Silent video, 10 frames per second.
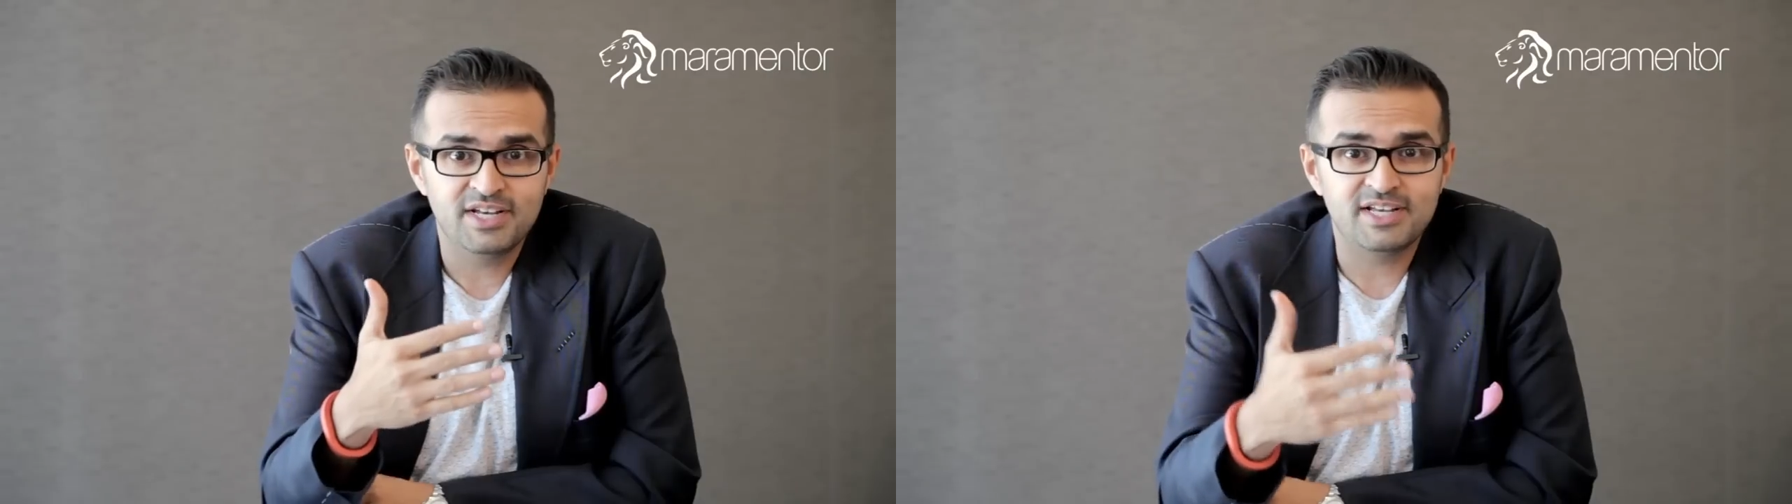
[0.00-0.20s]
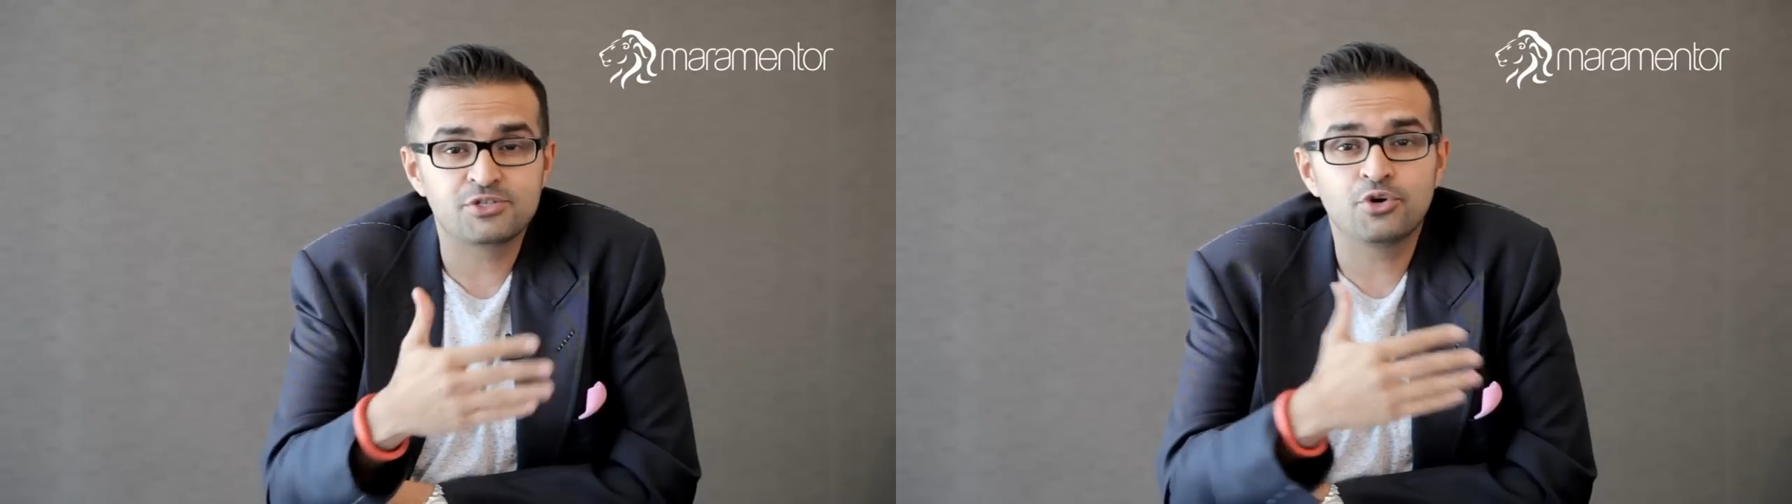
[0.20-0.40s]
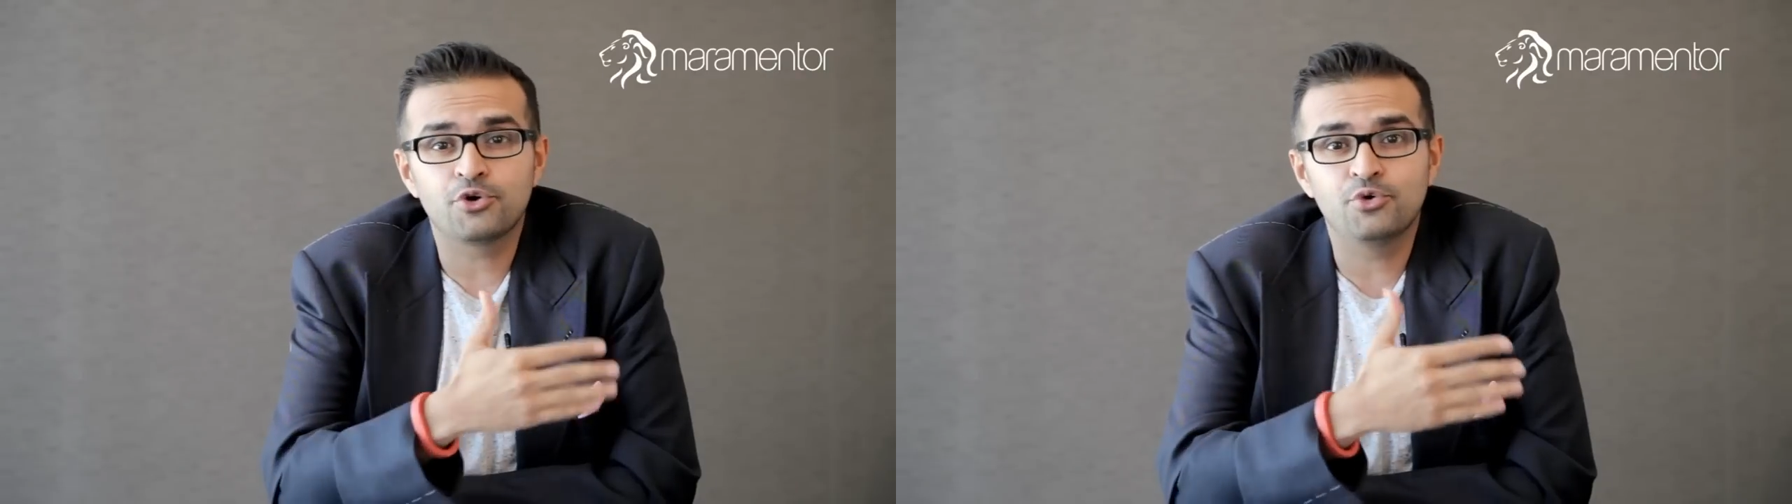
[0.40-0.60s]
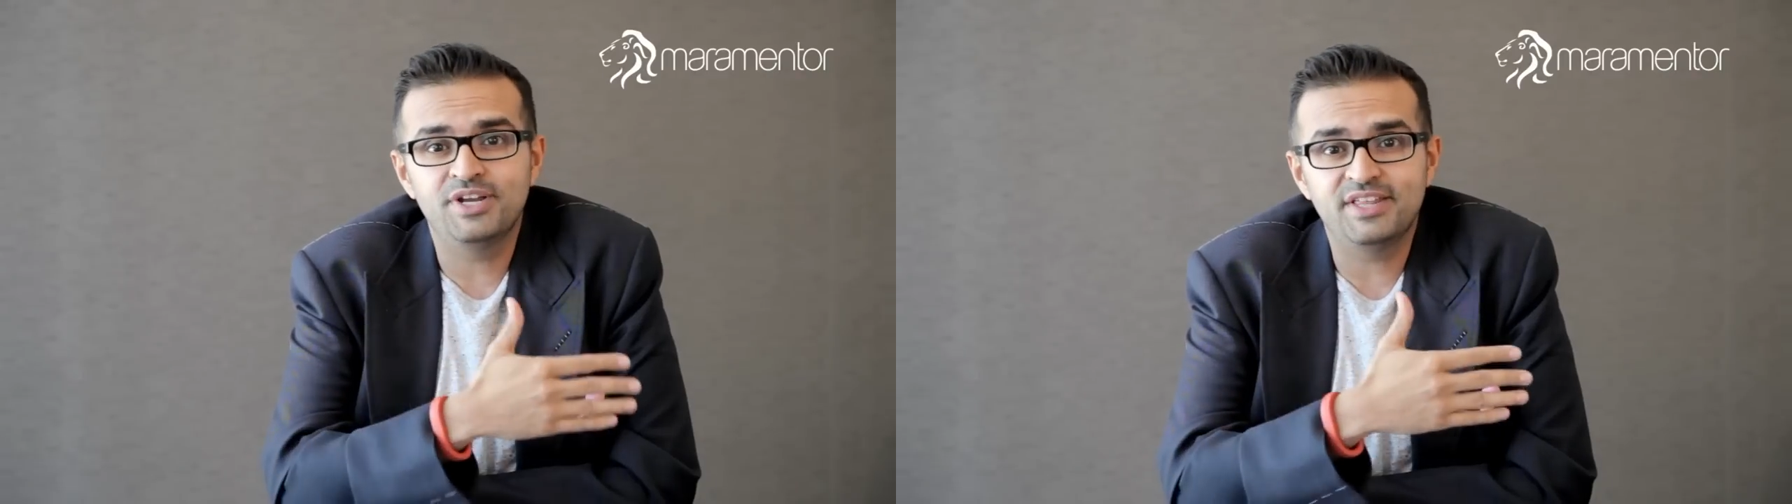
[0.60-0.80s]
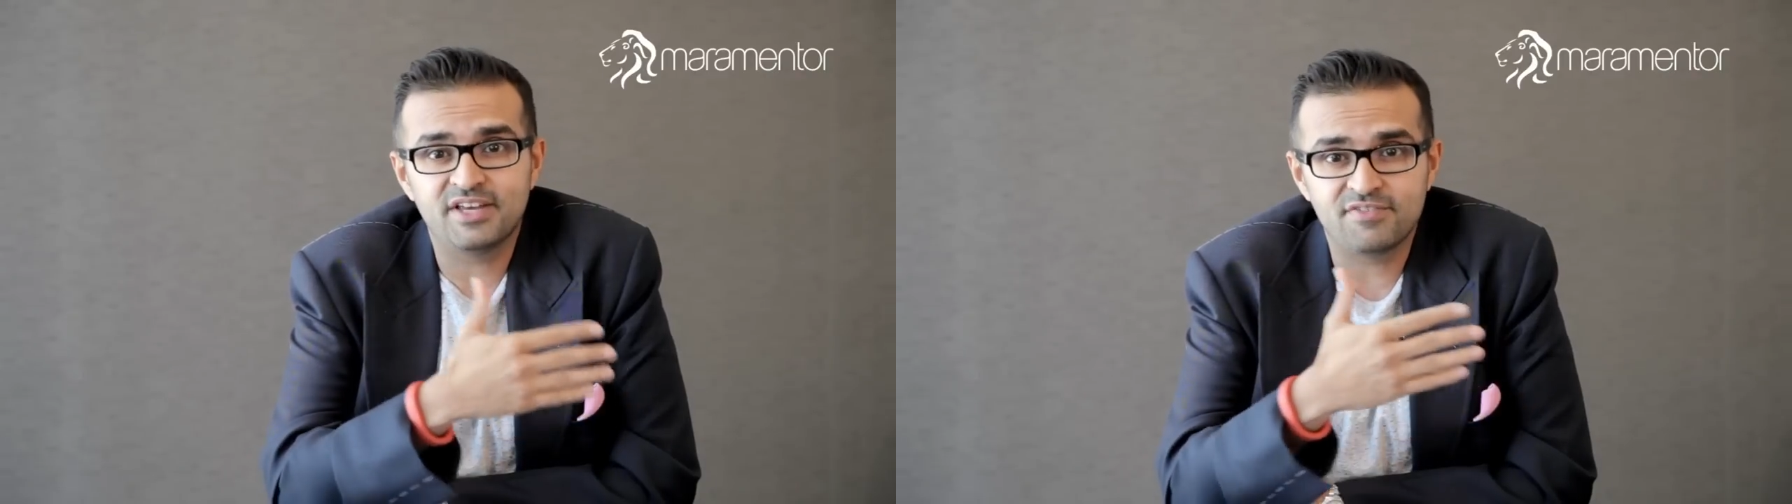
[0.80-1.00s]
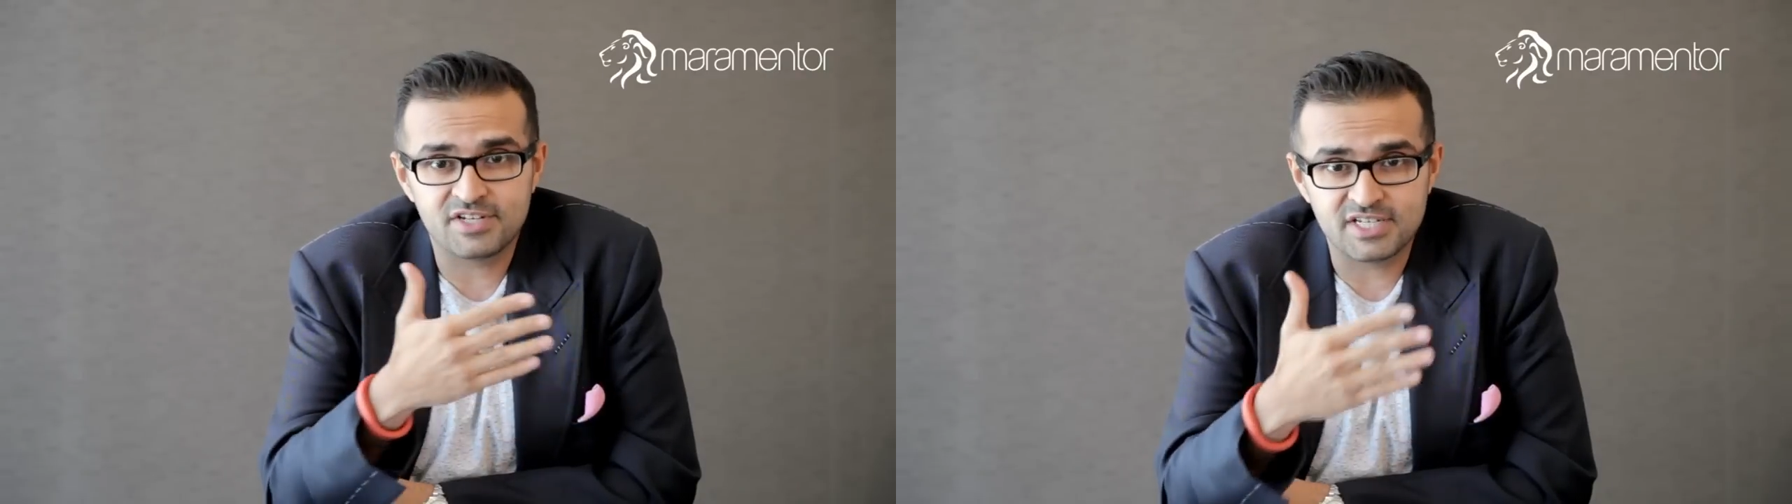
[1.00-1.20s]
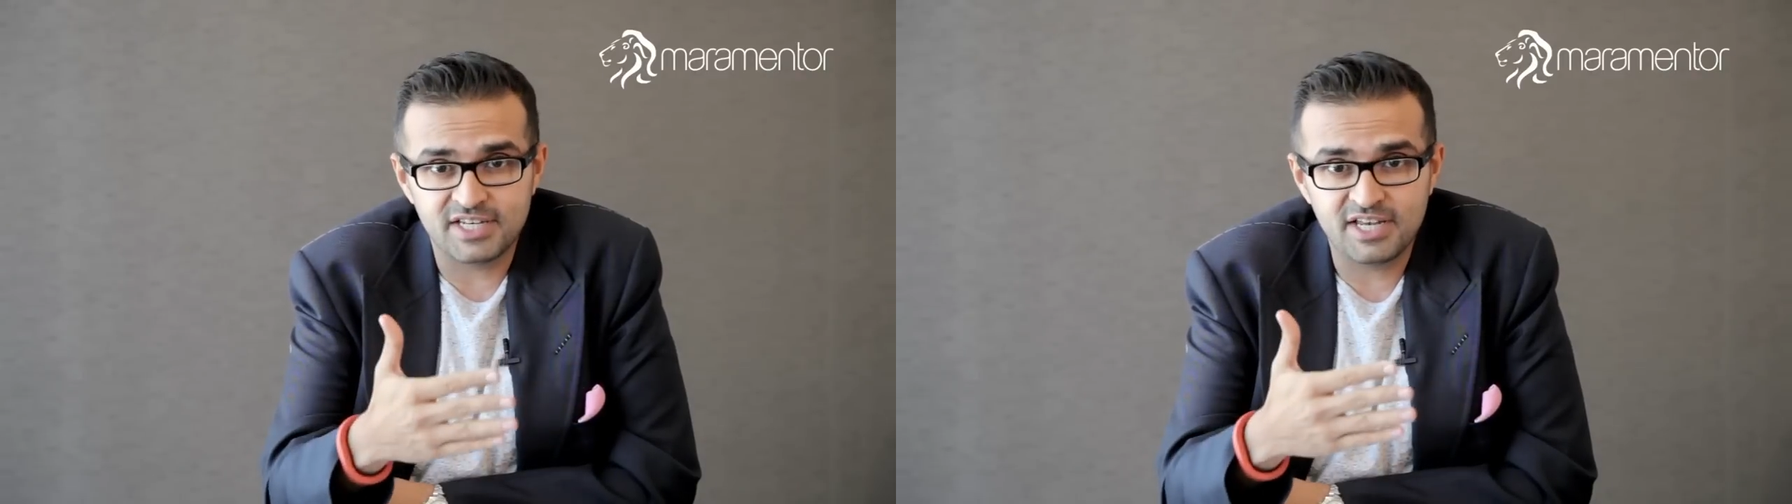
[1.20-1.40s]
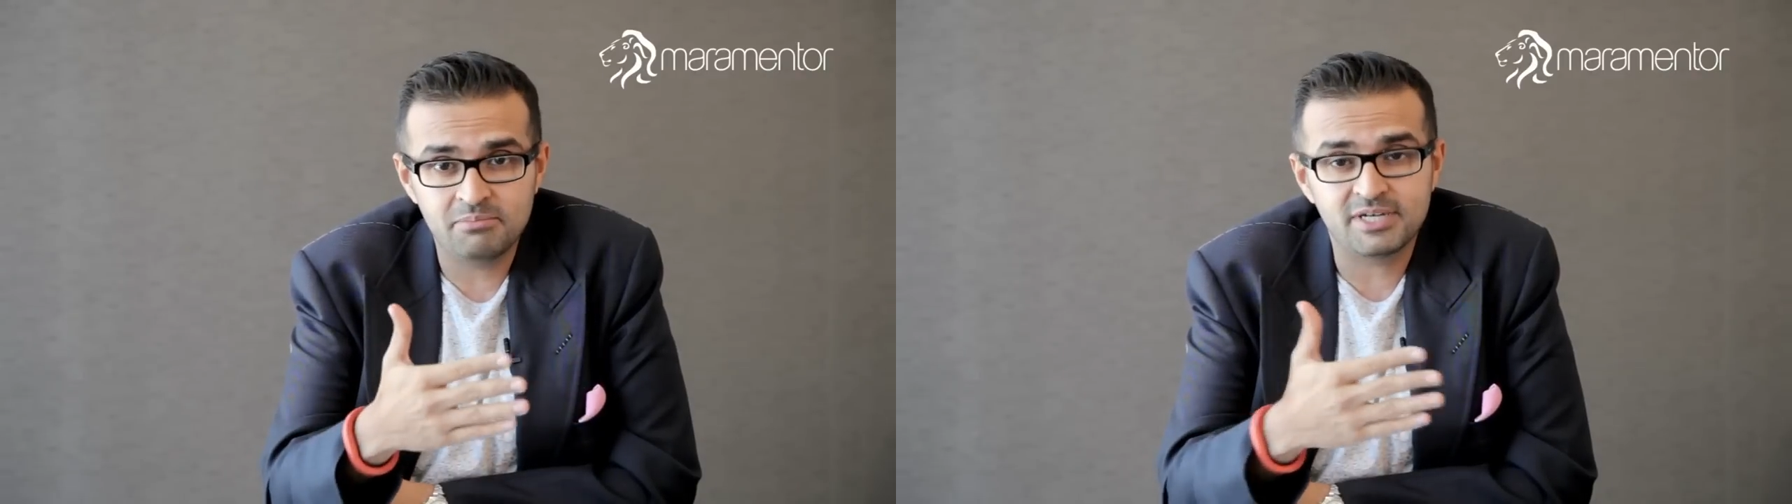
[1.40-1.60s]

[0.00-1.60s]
is not only there for today,